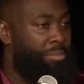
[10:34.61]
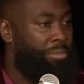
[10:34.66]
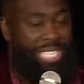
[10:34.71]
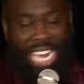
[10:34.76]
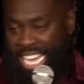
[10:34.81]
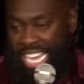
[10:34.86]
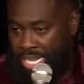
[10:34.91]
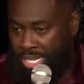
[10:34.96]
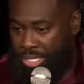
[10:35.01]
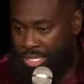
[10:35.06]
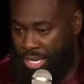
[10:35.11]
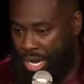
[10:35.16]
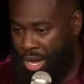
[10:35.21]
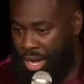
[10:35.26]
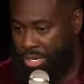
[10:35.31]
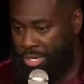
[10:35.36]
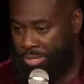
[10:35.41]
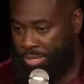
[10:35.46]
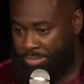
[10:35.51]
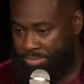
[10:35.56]
Dating's
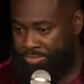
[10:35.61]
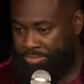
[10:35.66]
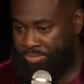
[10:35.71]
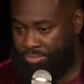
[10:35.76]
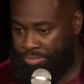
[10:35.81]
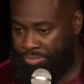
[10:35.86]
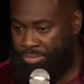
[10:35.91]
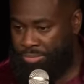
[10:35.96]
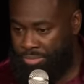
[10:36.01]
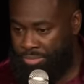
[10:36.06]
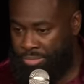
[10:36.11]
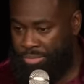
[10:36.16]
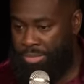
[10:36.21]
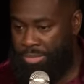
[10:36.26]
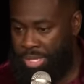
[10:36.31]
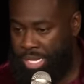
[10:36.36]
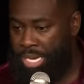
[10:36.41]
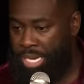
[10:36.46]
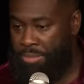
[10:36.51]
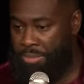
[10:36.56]
hard
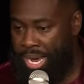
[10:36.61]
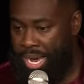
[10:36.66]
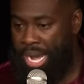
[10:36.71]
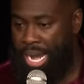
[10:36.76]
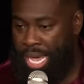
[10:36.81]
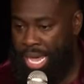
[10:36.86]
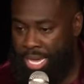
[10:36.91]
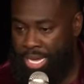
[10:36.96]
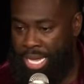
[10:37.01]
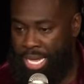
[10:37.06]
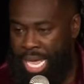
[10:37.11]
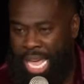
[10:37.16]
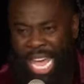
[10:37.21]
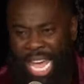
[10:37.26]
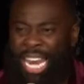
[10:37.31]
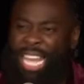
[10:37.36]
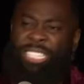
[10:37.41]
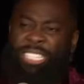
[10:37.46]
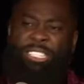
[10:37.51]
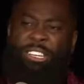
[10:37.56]
in LA.
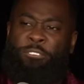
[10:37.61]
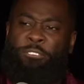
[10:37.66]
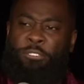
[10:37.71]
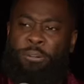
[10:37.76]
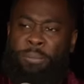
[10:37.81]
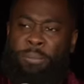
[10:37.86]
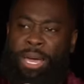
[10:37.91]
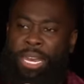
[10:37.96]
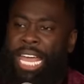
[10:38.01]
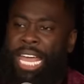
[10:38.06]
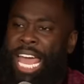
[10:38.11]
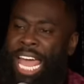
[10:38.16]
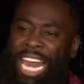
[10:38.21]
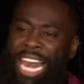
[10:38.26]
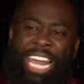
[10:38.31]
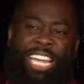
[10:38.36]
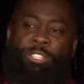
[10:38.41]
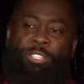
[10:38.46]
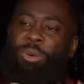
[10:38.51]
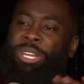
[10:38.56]
LA's different, man.
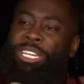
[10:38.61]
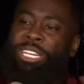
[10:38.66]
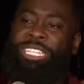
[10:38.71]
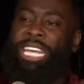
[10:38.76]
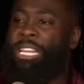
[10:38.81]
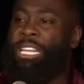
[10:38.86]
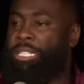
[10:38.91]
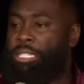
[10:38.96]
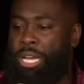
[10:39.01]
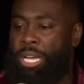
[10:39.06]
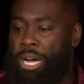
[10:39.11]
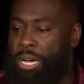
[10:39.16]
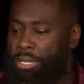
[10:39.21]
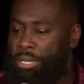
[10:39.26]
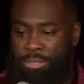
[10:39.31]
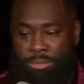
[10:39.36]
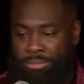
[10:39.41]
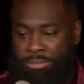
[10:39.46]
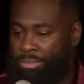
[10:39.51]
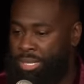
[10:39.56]
LA is where the 10s are.
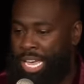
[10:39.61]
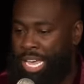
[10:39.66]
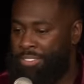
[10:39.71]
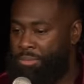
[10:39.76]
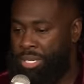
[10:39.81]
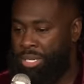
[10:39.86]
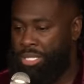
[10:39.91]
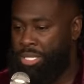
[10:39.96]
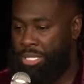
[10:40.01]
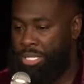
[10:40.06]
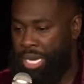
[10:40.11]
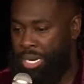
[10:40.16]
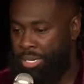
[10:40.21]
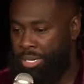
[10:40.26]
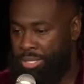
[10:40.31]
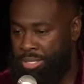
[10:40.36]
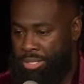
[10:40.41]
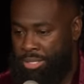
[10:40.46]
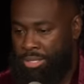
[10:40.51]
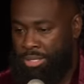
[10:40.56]
Everybody's a
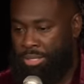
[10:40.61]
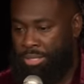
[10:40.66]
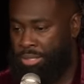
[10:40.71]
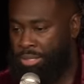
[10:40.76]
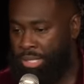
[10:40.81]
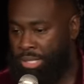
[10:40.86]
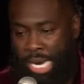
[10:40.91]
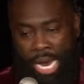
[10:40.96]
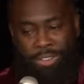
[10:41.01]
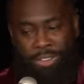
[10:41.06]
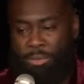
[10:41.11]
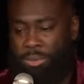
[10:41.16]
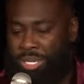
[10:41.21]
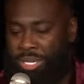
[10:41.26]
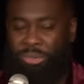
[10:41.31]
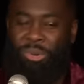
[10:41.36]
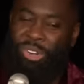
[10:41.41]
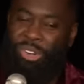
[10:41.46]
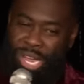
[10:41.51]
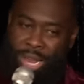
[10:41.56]
10.
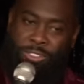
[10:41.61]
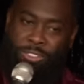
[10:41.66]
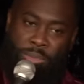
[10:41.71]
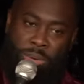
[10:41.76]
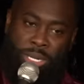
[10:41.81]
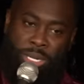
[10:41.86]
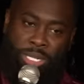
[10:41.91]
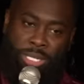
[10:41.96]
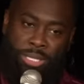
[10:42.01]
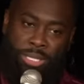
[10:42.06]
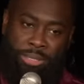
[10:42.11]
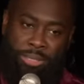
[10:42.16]
Everybody, well, not everybody.